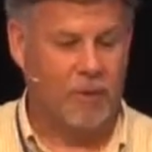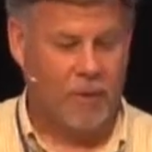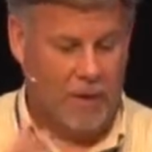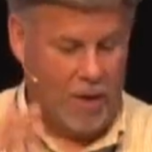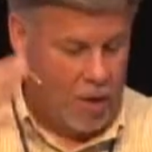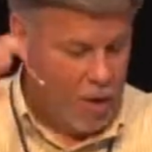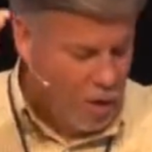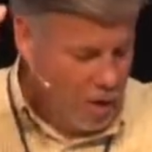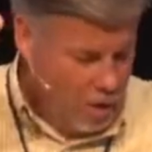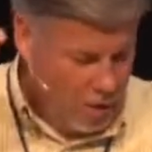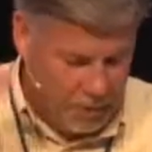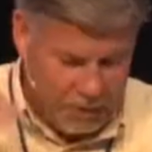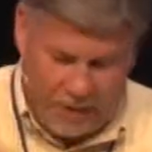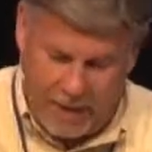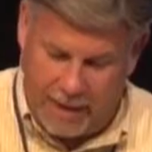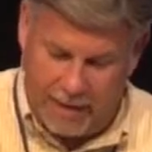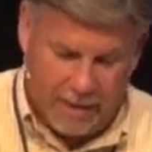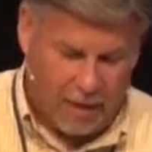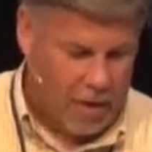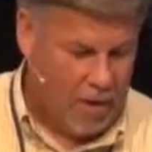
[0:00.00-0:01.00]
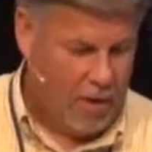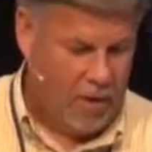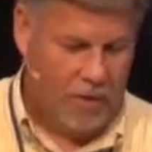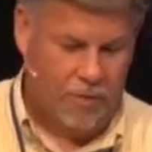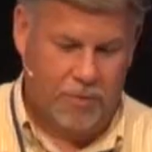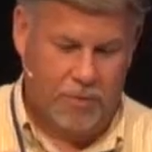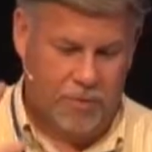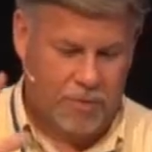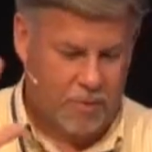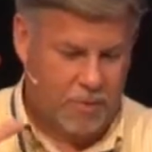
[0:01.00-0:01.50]
When all day
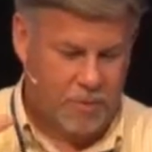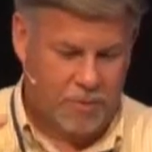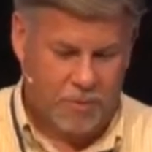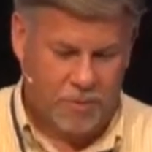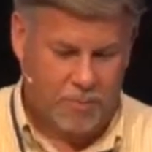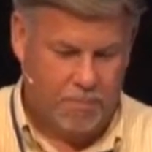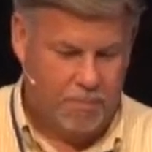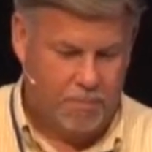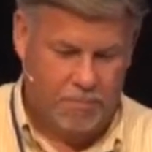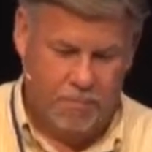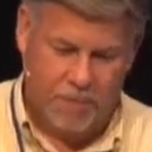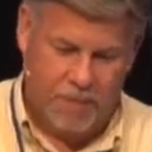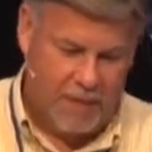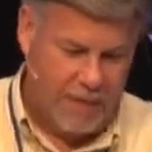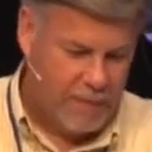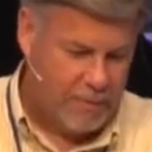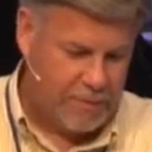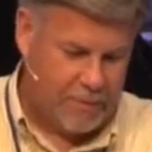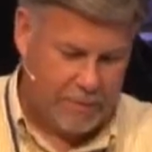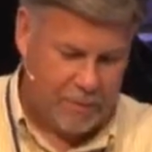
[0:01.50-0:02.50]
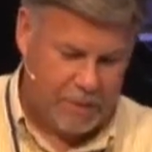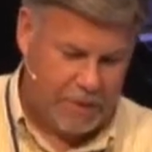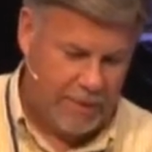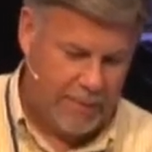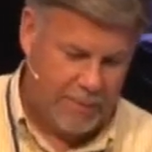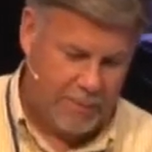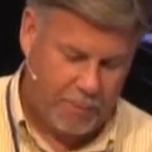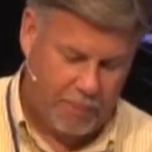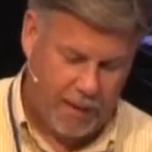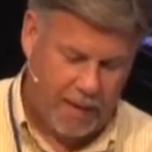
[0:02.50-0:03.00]
long there's there's teams after
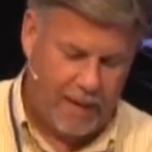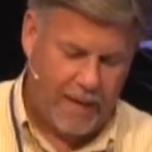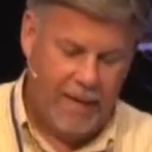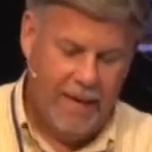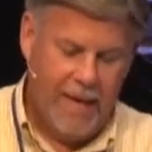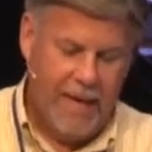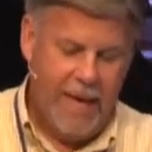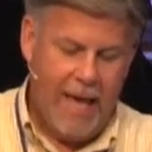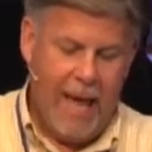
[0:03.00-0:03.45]
teams playing,